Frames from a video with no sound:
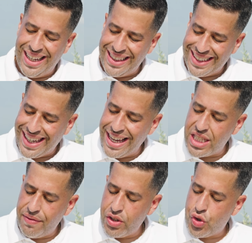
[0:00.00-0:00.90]
in the
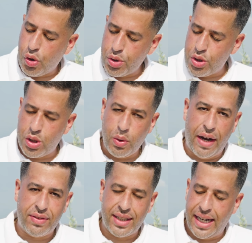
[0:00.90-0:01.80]
case of a drone, you still
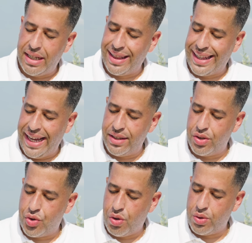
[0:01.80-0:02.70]
have to kind of land
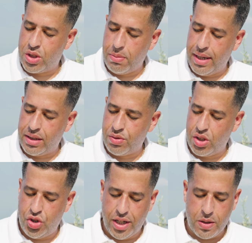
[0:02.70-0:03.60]
your drone to make
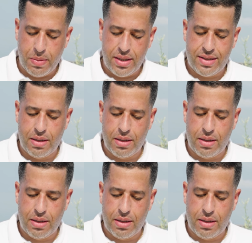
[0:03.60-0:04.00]
those adjustments,